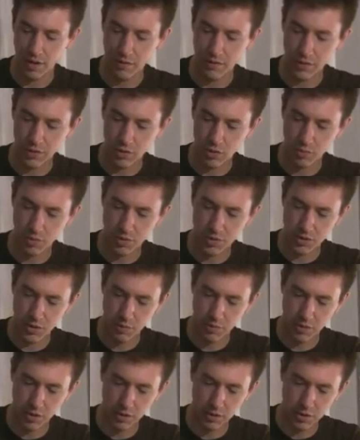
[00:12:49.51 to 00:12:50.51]
This could be
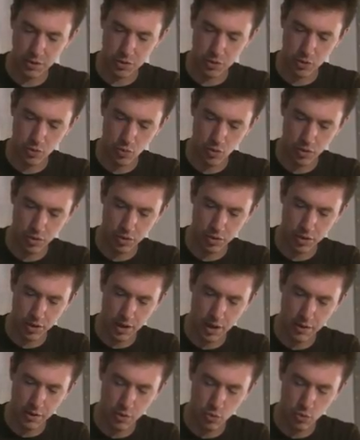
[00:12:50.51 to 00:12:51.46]
something that you want to look at.